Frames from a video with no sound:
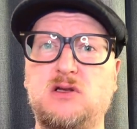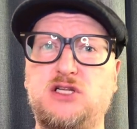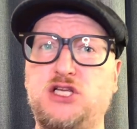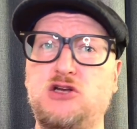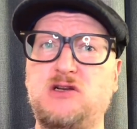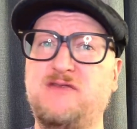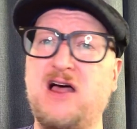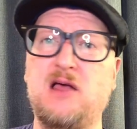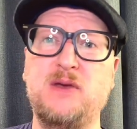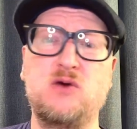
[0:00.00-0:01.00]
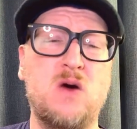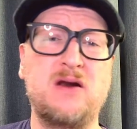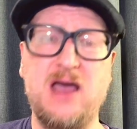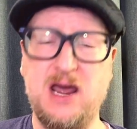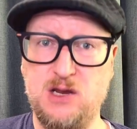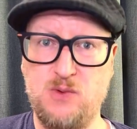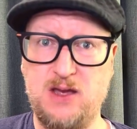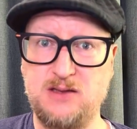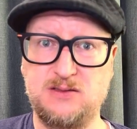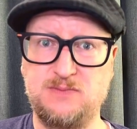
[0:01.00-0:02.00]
to you developing one anyways.